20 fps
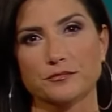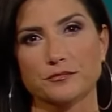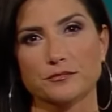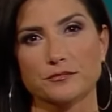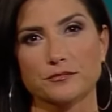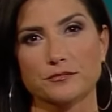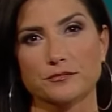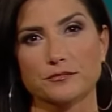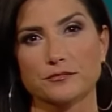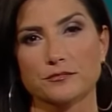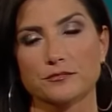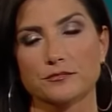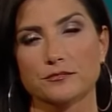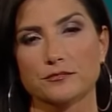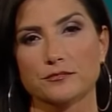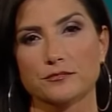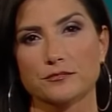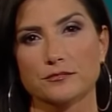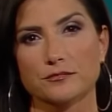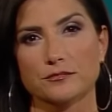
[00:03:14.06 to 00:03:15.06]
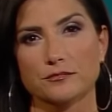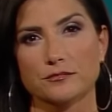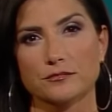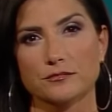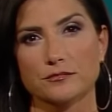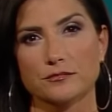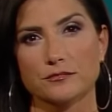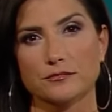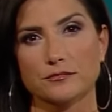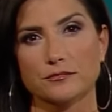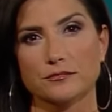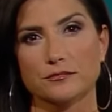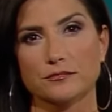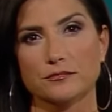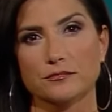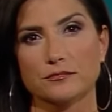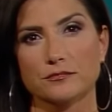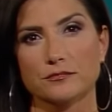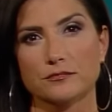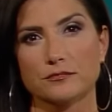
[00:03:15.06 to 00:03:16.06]

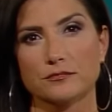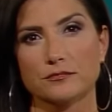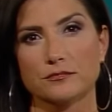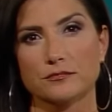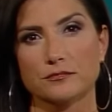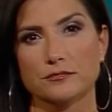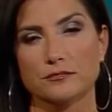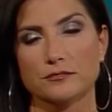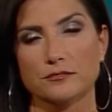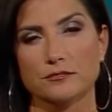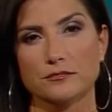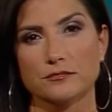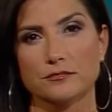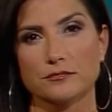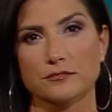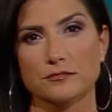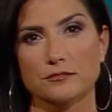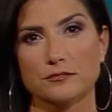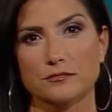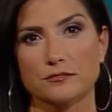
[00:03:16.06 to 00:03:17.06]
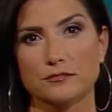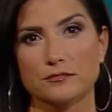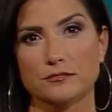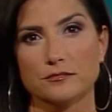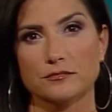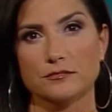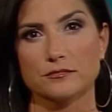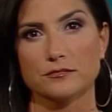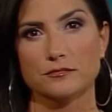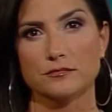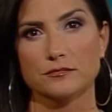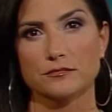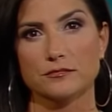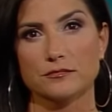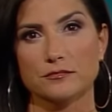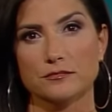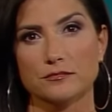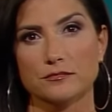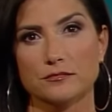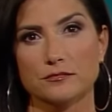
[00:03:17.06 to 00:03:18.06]

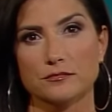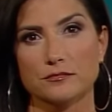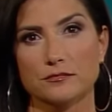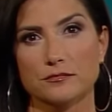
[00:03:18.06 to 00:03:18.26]
[no speech]